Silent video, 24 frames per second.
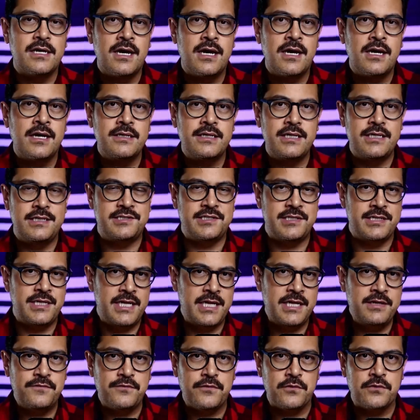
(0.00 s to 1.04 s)
God is an
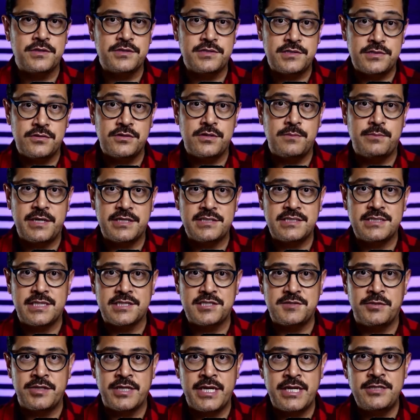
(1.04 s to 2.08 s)
inference to the best
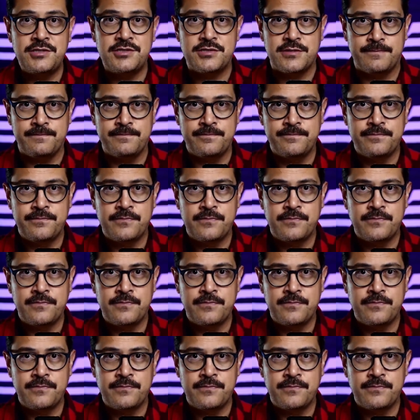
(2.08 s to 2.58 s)
explanation.